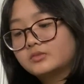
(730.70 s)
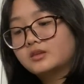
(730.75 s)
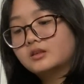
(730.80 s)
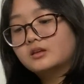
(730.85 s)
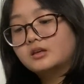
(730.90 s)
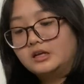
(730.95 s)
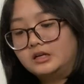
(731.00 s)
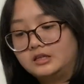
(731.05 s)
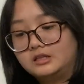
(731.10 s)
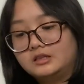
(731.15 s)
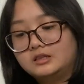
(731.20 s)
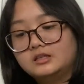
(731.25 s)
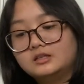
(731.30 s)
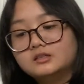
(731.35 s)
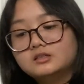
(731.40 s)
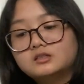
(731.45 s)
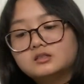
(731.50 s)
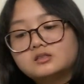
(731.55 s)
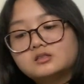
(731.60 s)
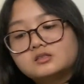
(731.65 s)
Okay,
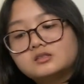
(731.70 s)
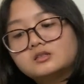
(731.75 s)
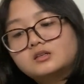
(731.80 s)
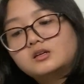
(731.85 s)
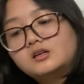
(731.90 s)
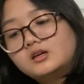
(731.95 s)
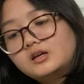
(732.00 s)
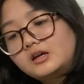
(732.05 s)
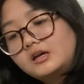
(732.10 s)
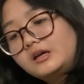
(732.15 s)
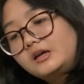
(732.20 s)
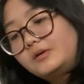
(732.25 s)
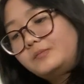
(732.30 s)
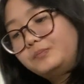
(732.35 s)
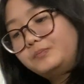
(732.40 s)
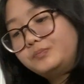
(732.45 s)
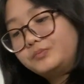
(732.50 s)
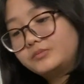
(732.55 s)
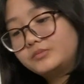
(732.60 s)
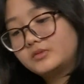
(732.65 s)
this
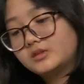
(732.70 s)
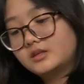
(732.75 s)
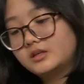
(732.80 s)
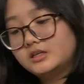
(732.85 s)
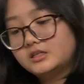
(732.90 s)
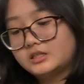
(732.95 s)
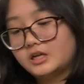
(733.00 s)
is